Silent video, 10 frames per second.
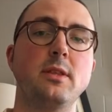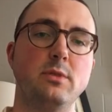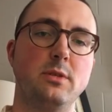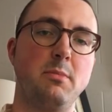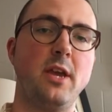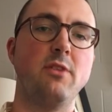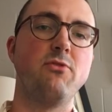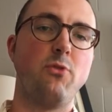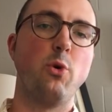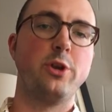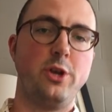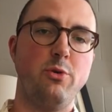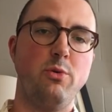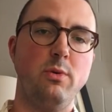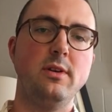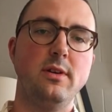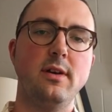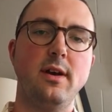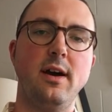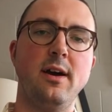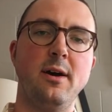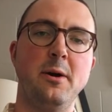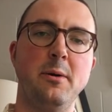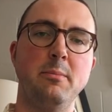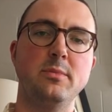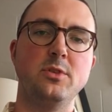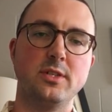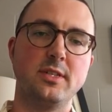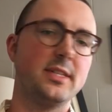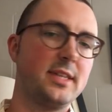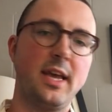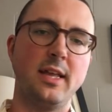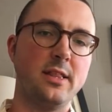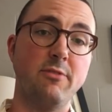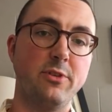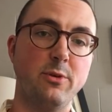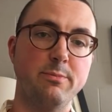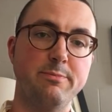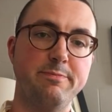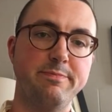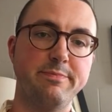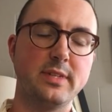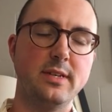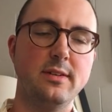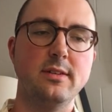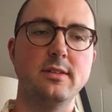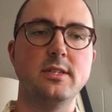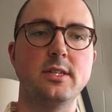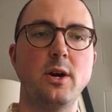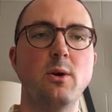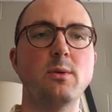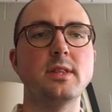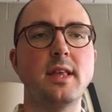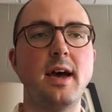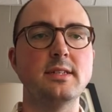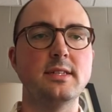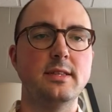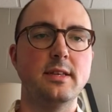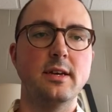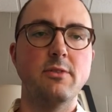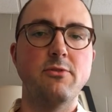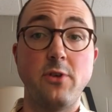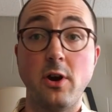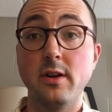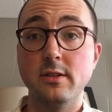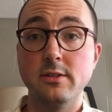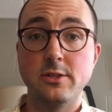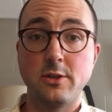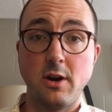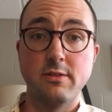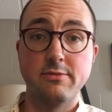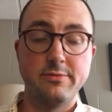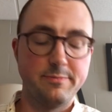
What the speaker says: that was made for you, just to say I love you. So that's the Fartole Scarf.